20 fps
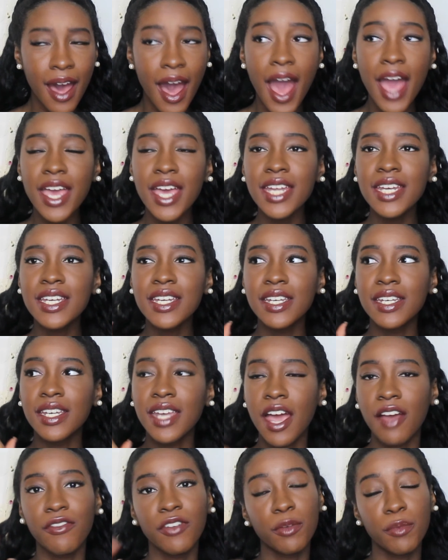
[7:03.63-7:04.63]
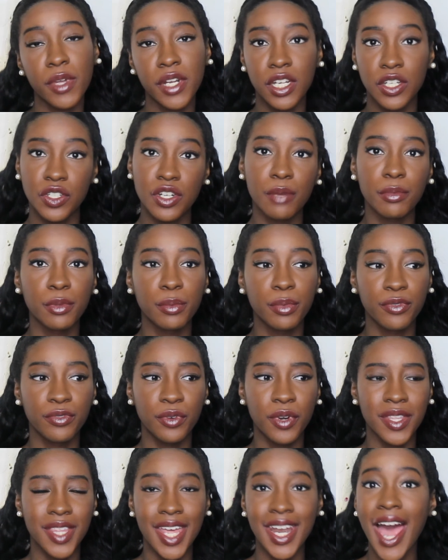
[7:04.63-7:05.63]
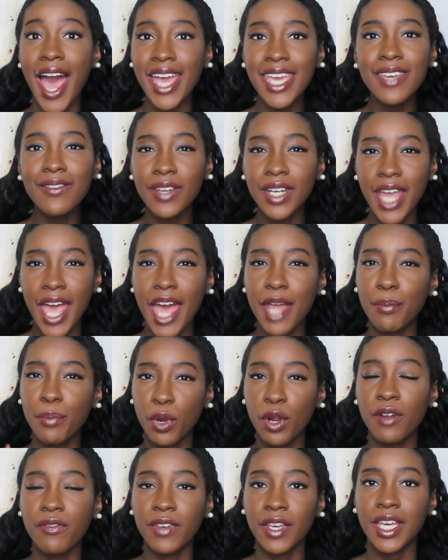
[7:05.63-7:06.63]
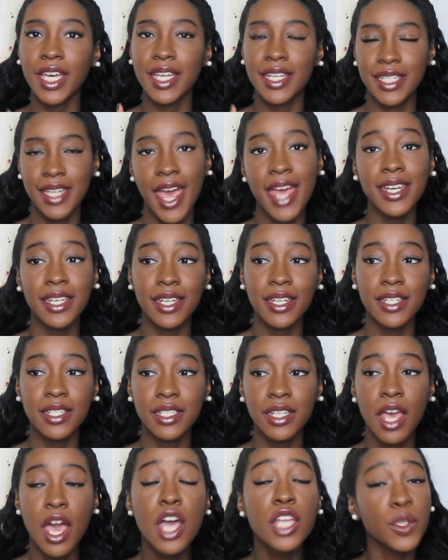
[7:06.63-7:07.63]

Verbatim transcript: I had never been in trouble before that. I even had perfect attendance.